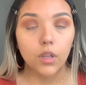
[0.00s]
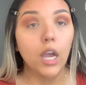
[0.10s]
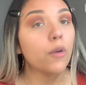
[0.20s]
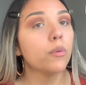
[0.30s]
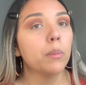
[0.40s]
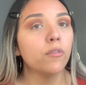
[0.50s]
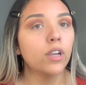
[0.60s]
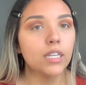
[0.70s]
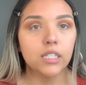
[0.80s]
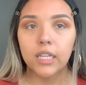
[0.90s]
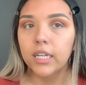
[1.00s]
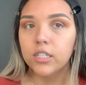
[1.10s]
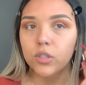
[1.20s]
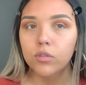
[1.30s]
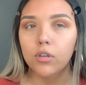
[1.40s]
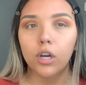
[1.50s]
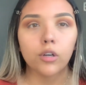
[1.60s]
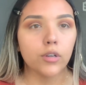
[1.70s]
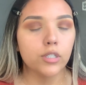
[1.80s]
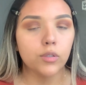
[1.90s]
I remember, if you guys think like it's too dark
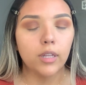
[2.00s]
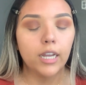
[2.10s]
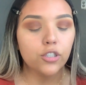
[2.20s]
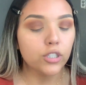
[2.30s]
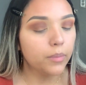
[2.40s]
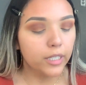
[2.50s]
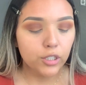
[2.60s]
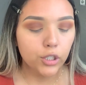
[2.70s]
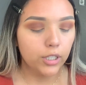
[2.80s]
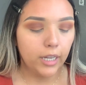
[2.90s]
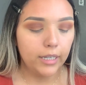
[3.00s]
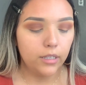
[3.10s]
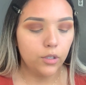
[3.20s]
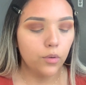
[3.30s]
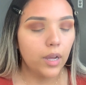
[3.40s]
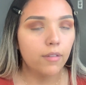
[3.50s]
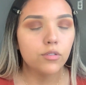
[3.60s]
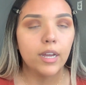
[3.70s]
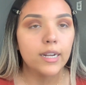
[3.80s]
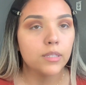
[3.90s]
or it's too light, just make it to your liking. You don't have
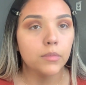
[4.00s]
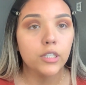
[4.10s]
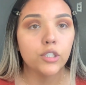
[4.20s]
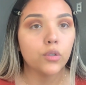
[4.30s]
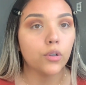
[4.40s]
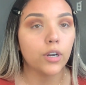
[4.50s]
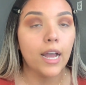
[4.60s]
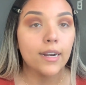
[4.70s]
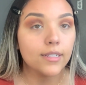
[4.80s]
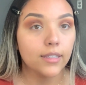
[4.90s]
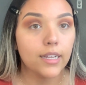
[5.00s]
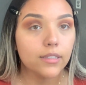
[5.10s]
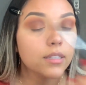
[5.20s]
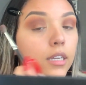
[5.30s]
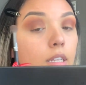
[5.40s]
to add as much or add as less.